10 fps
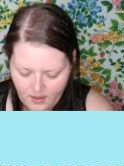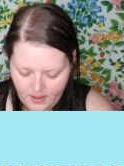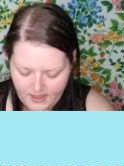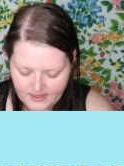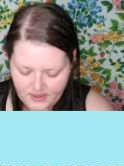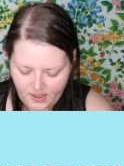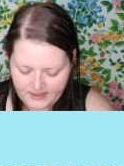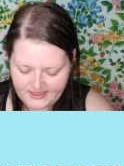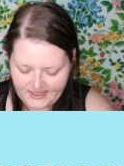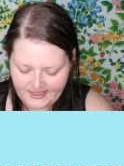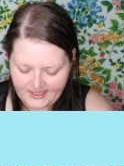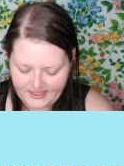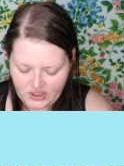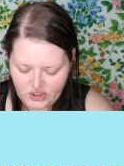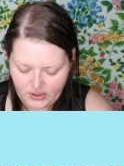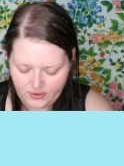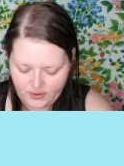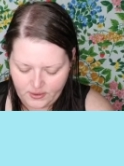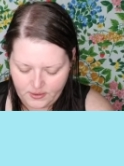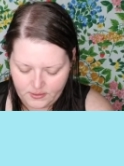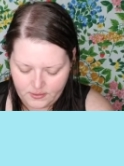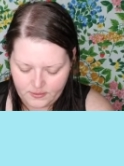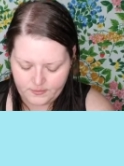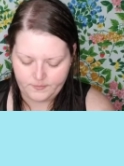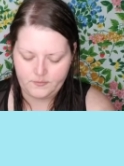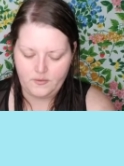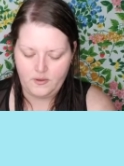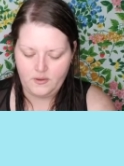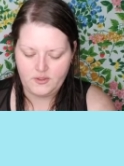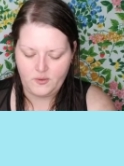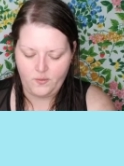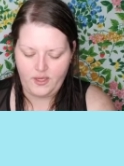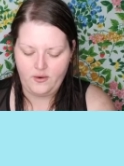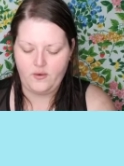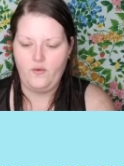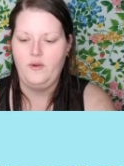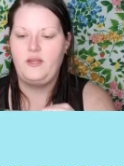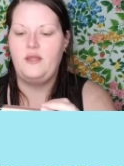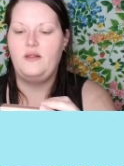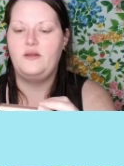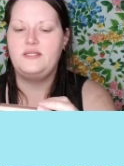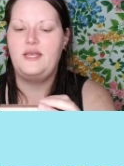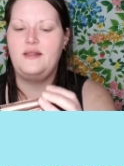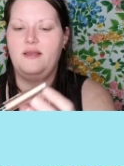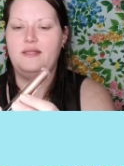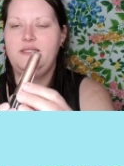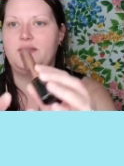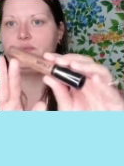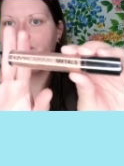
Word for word: it is called Celestial. So we are going, it looks like this.